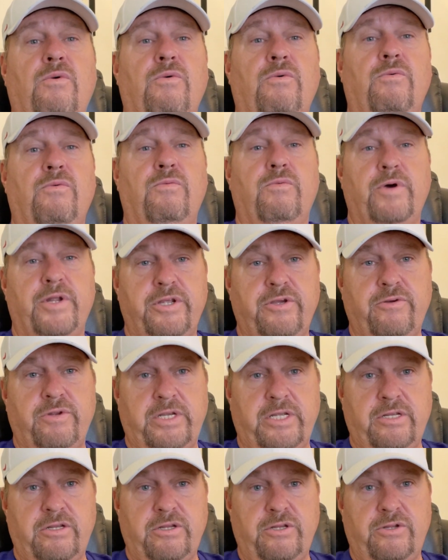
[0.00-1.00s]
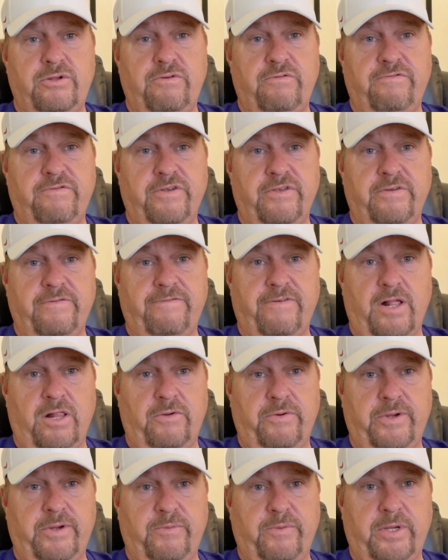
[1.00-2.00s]
what do you need to do for the
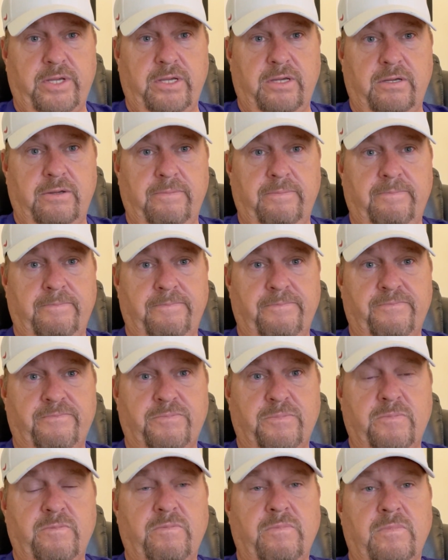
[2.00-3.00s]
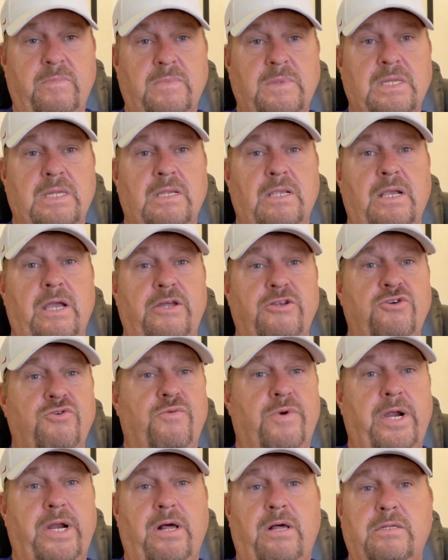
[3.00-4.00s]
following week. And you
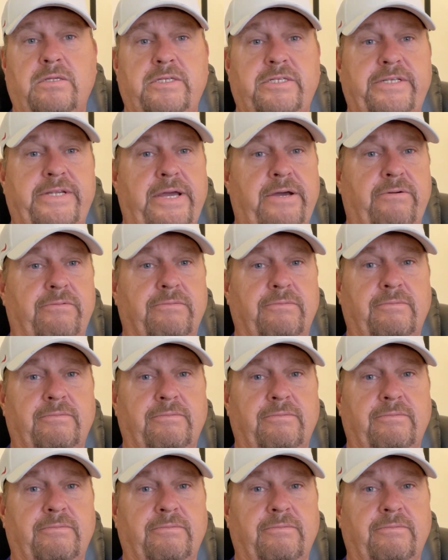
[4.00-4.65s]
write all those down.